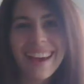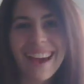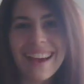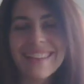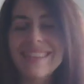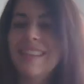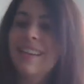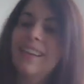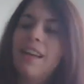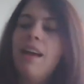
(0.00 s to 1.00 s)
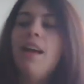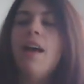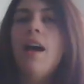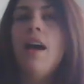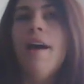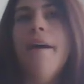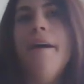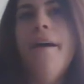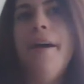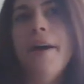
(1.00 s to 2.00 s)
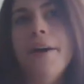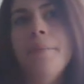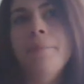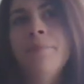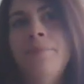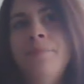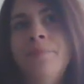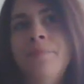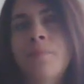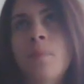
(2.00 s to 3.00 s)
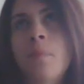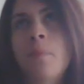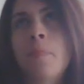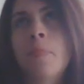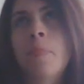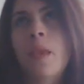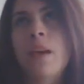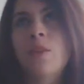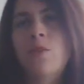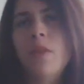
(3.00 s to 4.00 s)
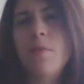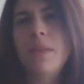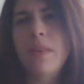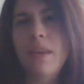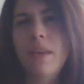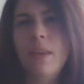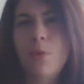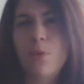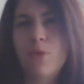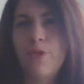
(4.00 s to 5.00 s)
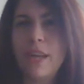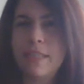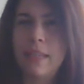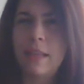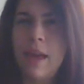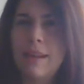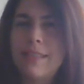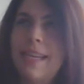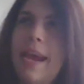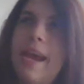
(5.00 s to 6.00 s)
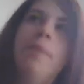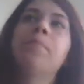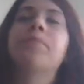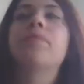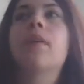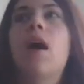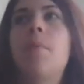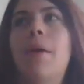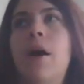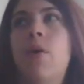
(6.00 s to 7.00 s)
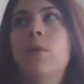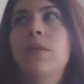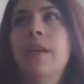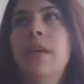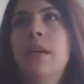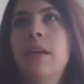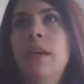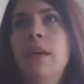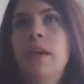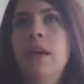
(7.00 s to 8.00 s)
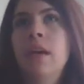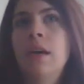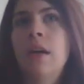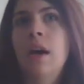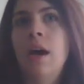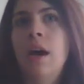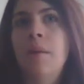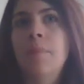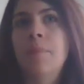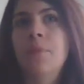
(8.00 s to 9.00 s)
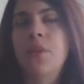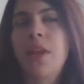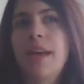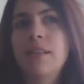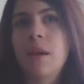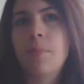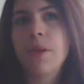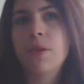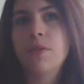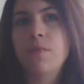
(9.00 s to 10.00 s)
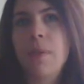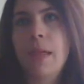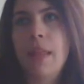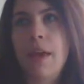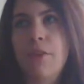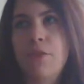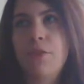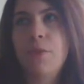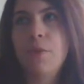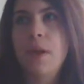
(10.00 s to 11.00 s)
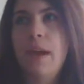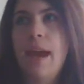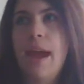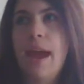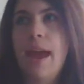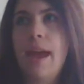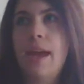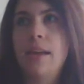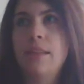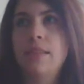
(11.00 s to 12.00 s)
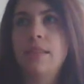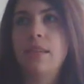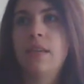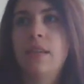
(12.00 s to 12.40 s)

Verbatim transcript: Hey guys. Um, so I've been thinking and reflecting a lot today about um, the last couple years of my life and